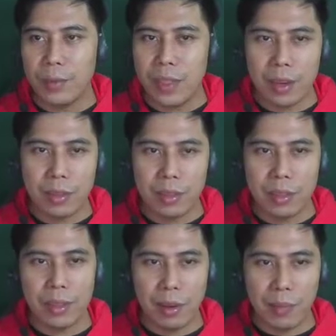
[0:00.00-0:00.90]
without
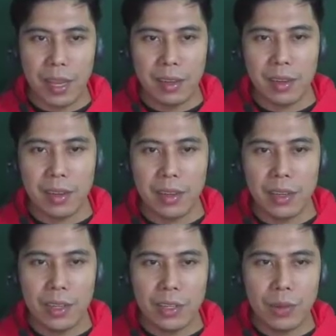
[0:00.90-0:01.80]
remainder.
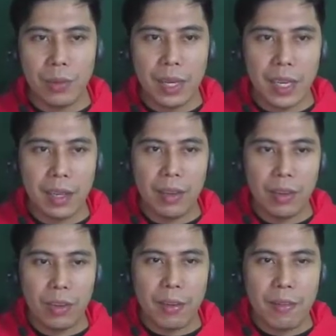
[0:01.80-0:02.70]
So meaning
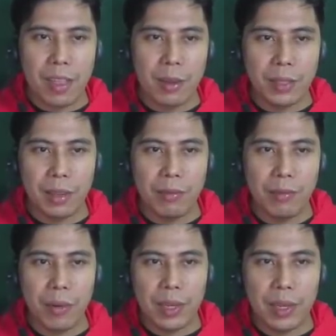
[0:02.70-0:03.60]

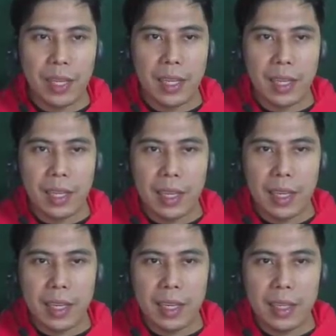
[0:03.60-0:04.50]
5,040
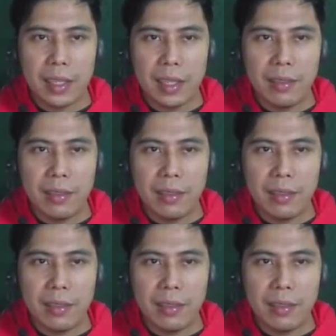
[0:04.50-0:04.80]
is